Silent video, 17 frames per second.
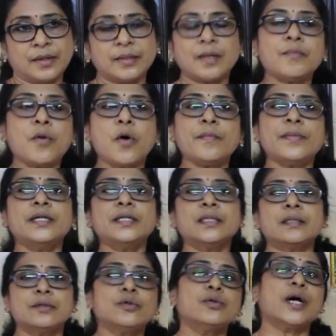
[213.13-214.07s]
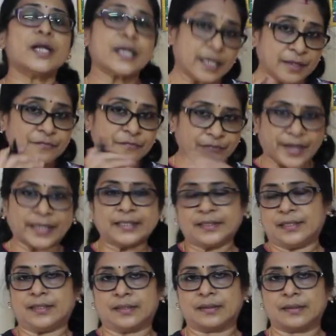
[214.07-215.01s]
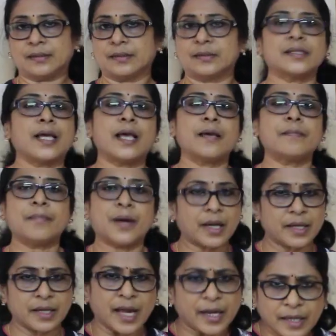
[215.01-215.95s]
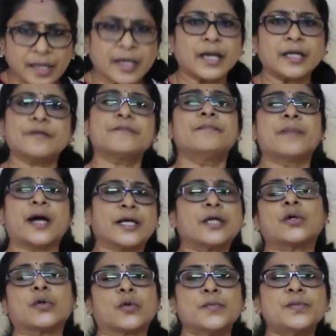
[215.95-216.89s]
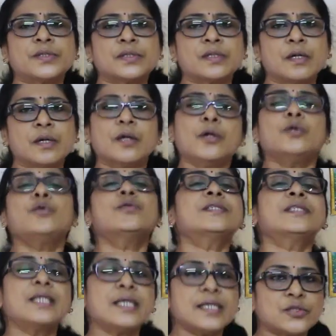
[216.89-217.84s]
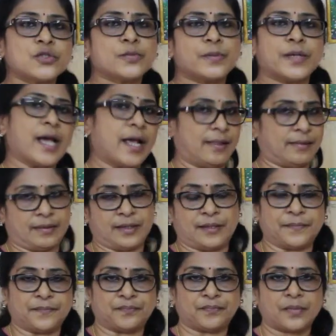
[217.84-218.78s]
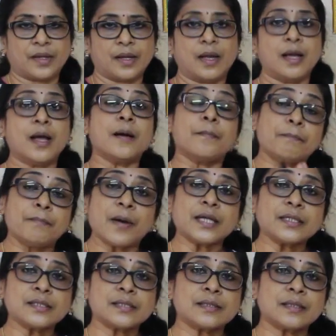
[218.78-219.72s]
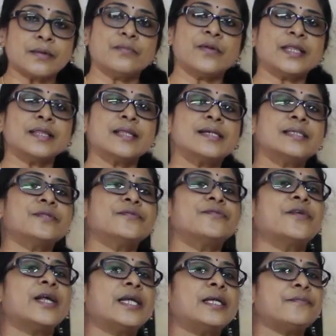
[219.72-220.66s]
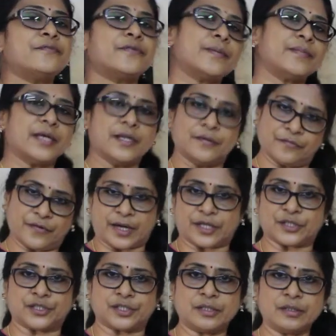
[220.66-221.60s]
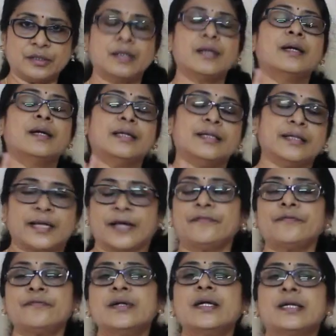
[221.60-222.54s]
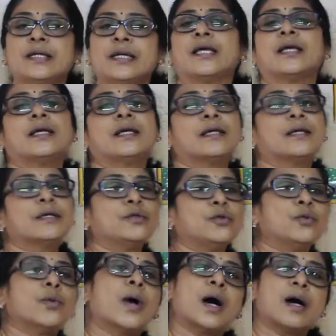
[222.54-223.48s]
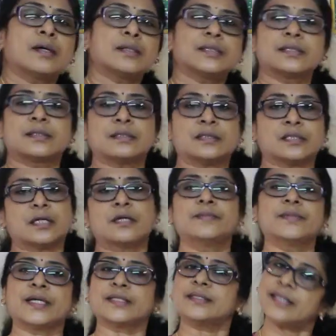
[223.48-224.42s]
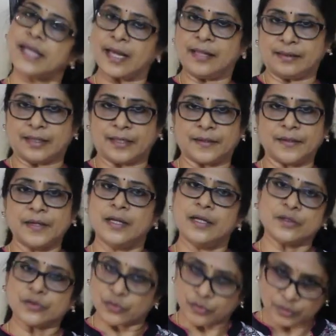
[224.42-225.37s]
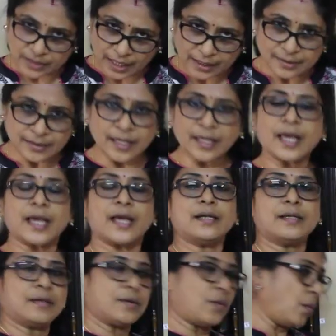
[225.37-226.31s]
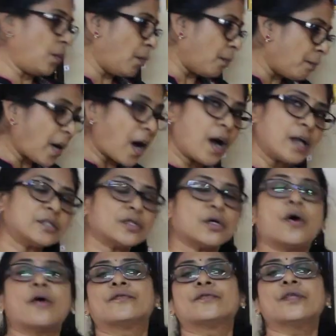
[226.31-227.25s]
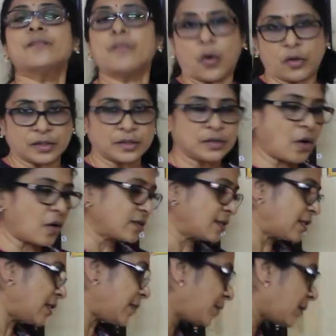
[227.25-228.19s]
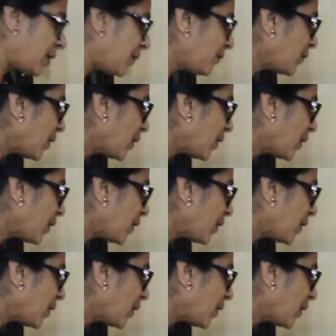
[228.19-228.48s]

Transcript: The moment you are infected, say by any kind of microbes, you cease to be healthy. But when there is freedom from infection, definitely you are termed as healthy. So that is again part of the modern concept.